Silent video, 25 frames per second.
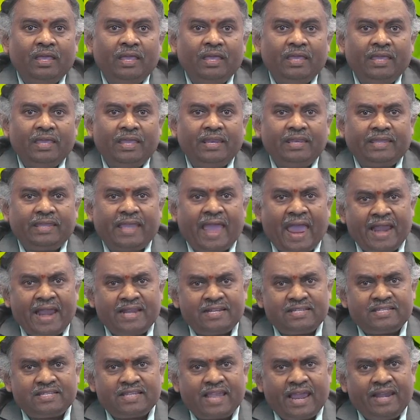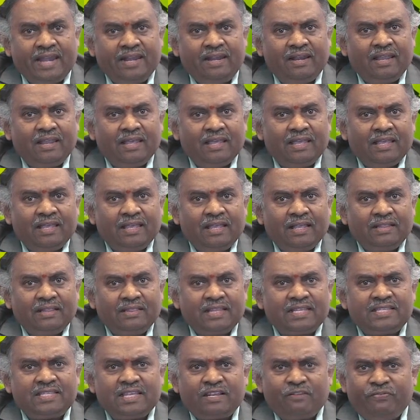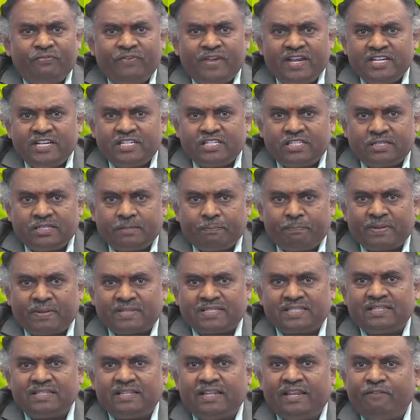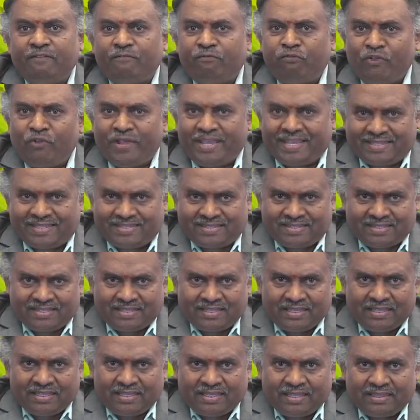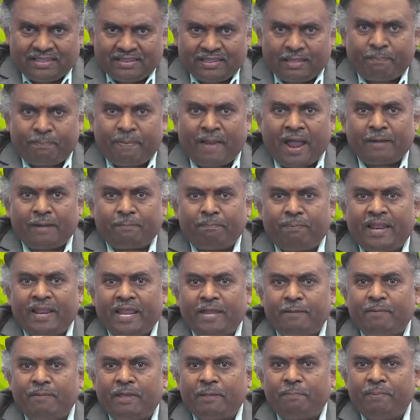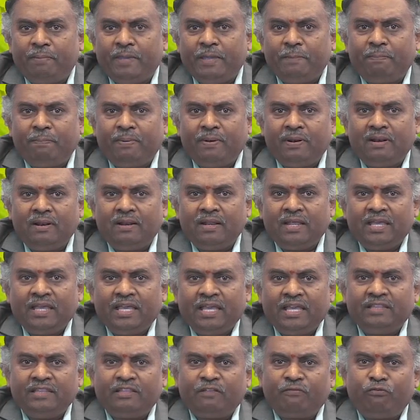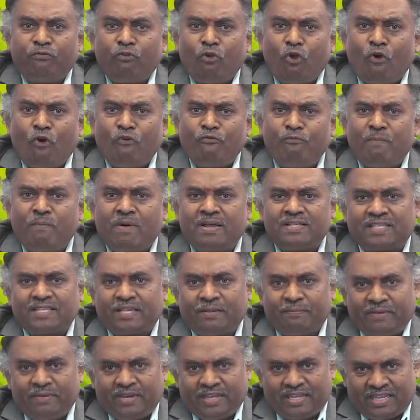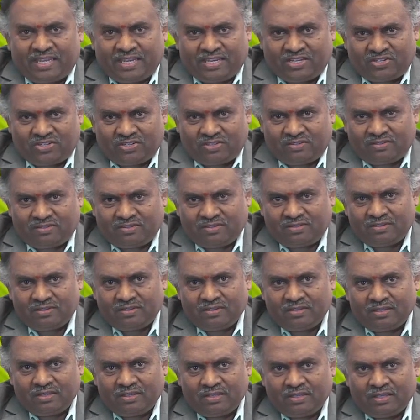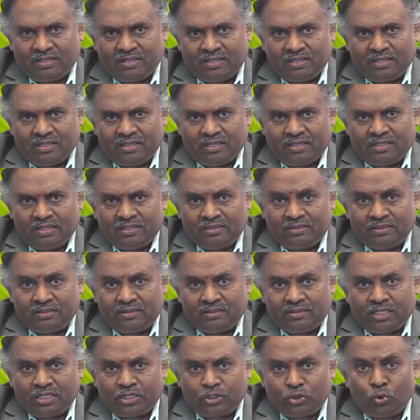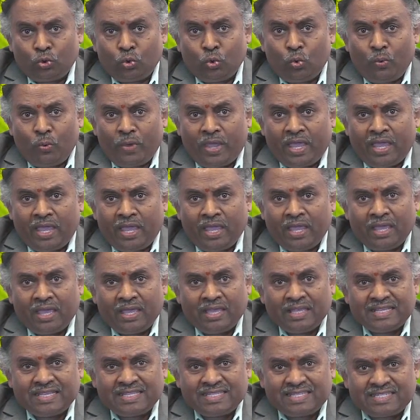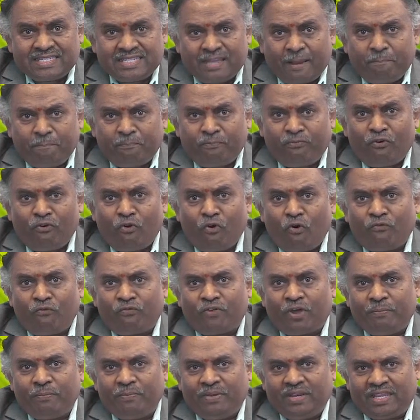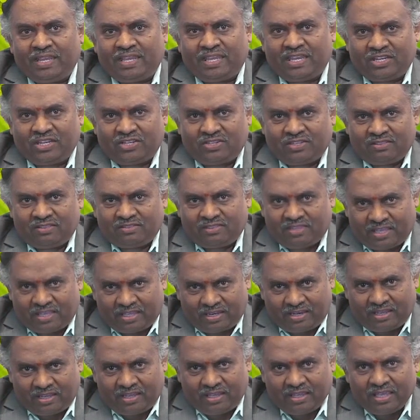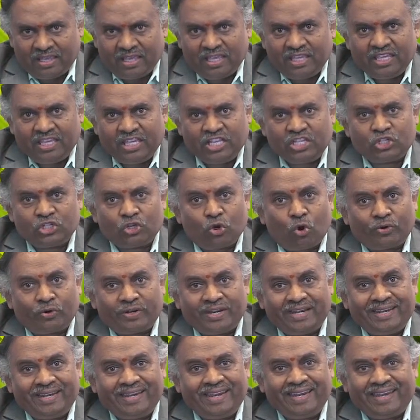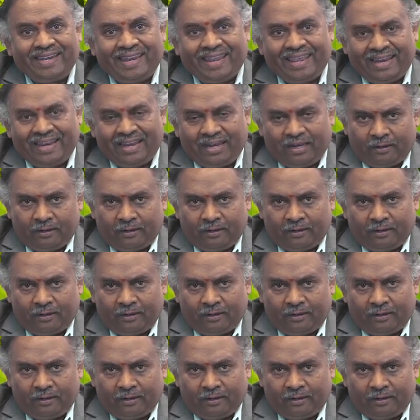In Katz and Lazarsfield's personal influence, the part played by people in the flow of mass communications, the two-way step flow of communication theory is taught in detail.